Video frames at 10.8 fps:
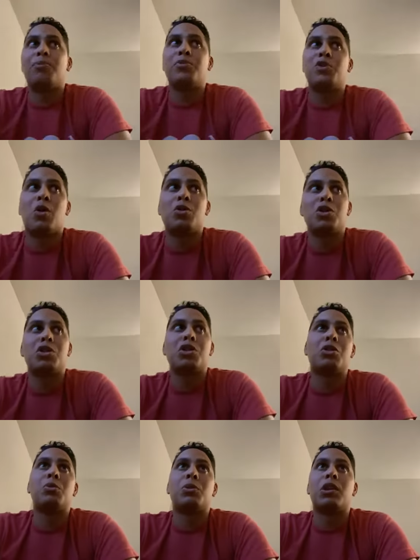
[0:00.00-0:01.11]
soldiers
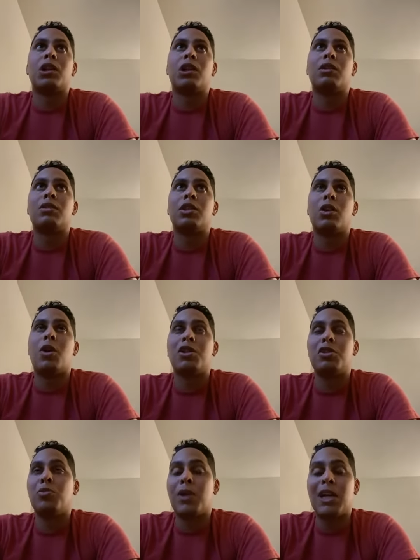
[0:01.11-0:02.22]
who were going
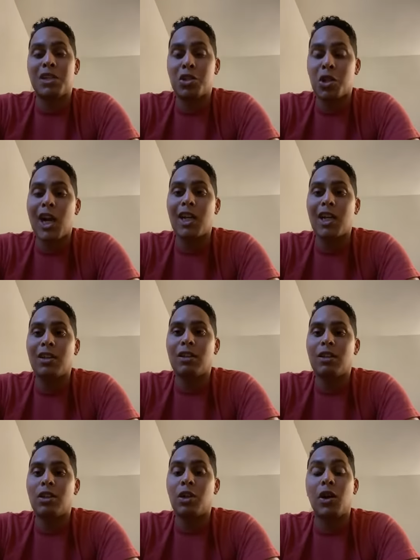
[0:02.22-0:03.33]
to basic training
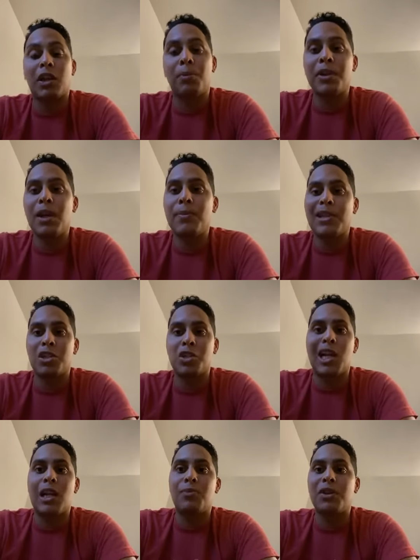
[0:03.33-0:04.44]
who had completed basic
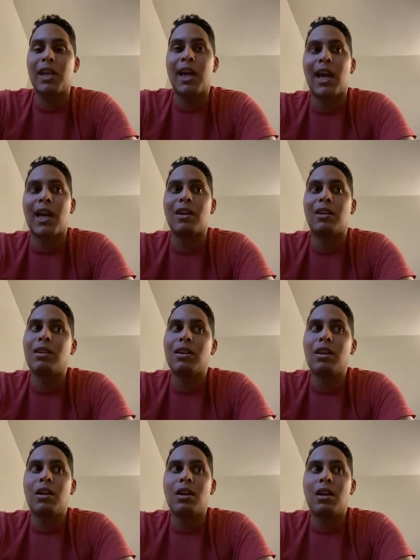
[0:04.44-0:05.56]
training, but they had
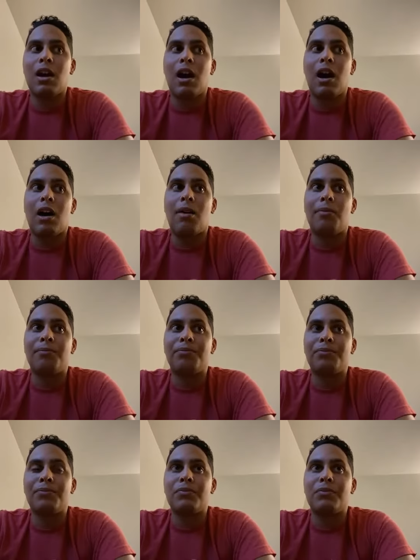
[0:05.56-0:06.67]
um,
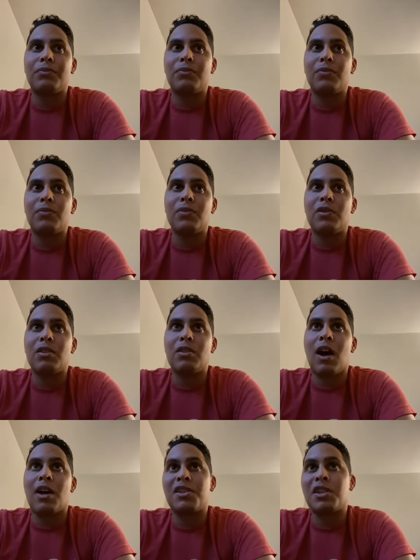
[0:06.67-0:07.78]

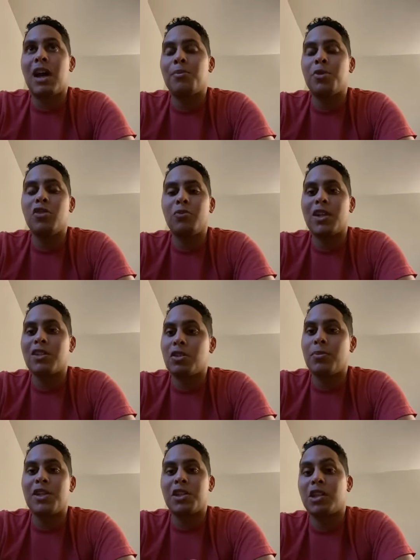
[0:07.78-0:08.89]
stop movement. So
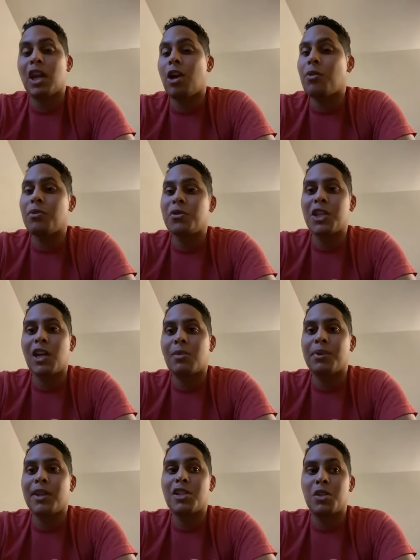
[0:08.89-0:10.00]
basically, everyone was staying in
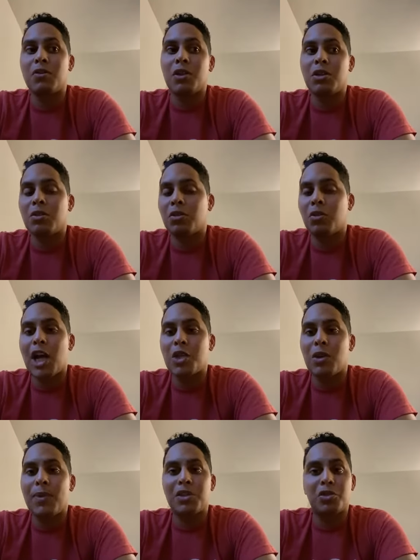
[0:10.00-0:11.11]
place. So even though you
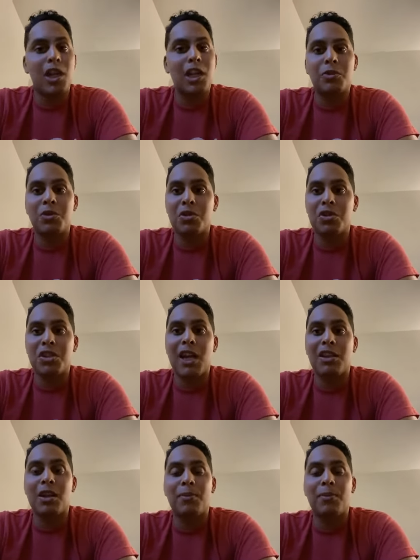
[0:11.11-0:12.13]
graduated basic training, you were still staying there.